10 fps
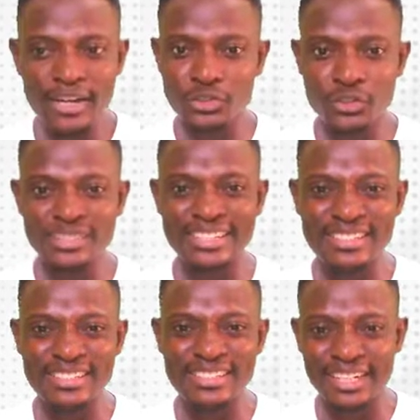such as
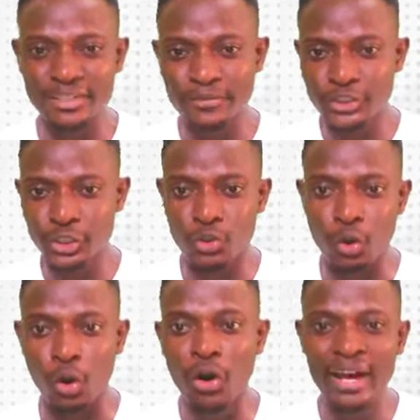a television
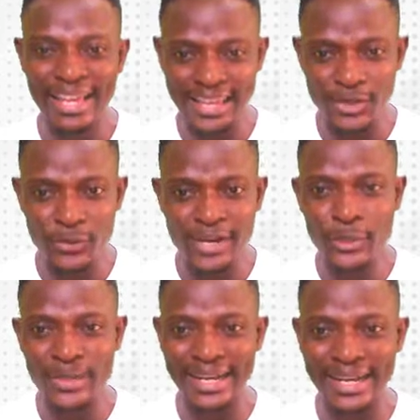or a
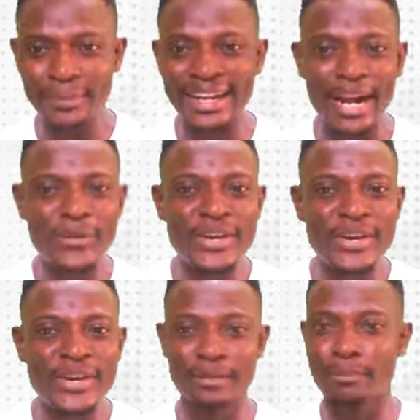radio that can be
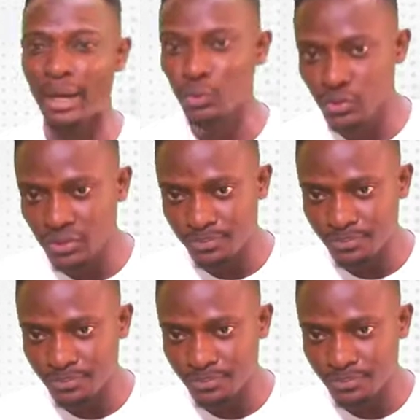carried about.